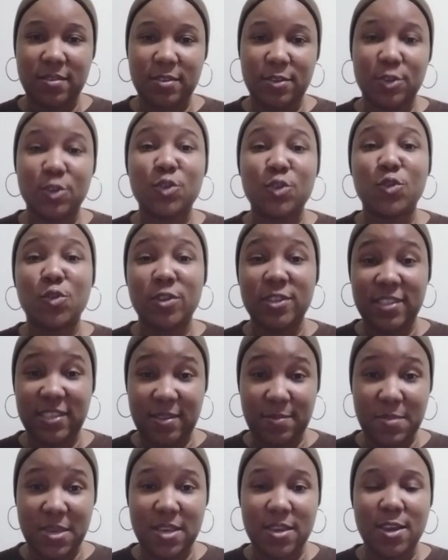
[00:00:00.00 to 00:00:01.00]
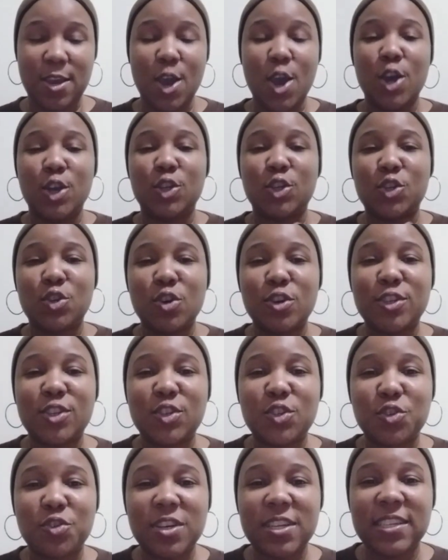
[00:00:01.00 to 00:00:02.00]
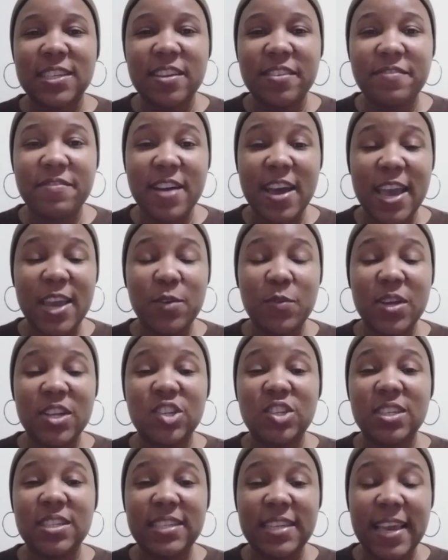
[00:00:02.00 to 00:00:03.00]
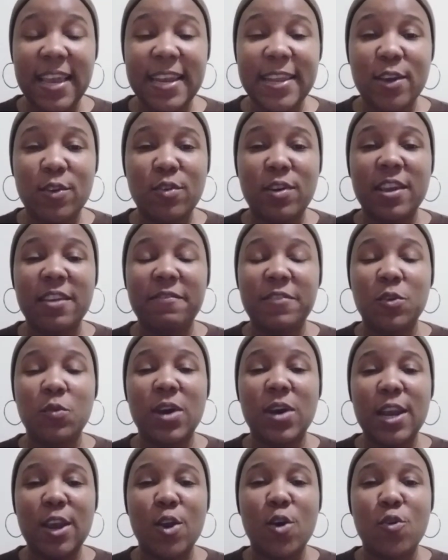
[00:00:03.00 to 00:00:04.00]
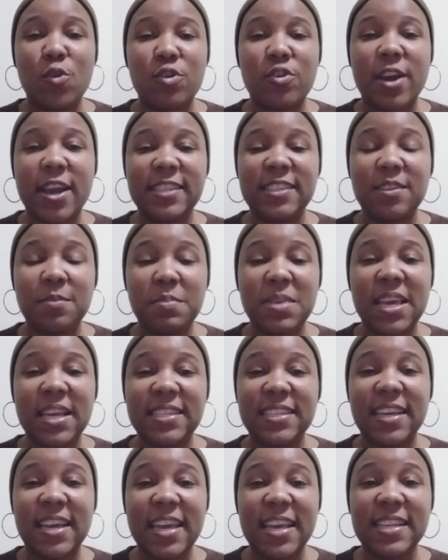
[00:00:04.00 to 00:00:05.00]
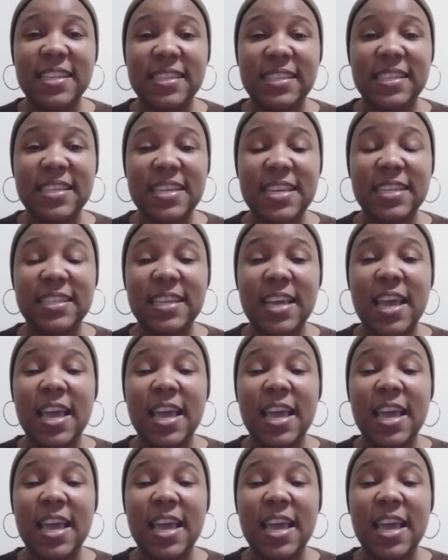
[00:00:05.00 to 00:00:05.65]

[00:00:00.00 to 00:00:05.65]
Trust me. Trust Trish Divine when she tell you, if you allow Christ to be at your head seat,